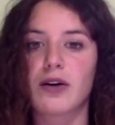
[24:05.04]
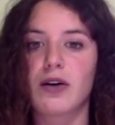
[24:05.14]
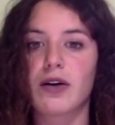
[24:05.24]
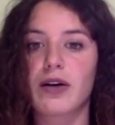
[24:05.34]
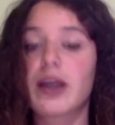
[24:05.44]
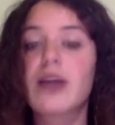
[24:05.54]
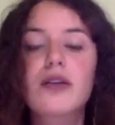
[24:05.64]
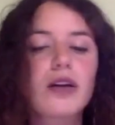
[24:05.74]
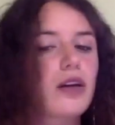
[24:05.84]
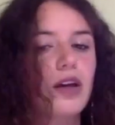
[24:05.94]
He
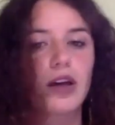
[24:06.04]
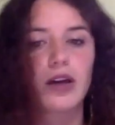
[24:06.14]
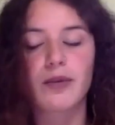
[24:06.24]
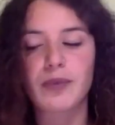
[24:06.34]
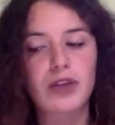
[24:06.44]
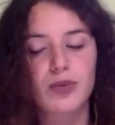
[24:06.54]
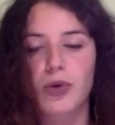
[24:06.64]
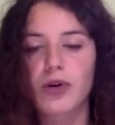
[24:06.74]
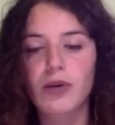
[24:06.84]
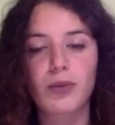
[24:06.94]
spoke
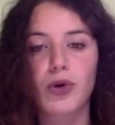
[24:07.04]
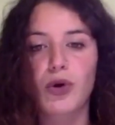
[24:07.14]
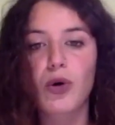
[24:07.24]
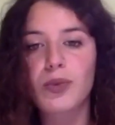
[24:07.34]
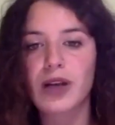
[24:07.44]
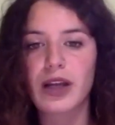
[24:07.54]
more openly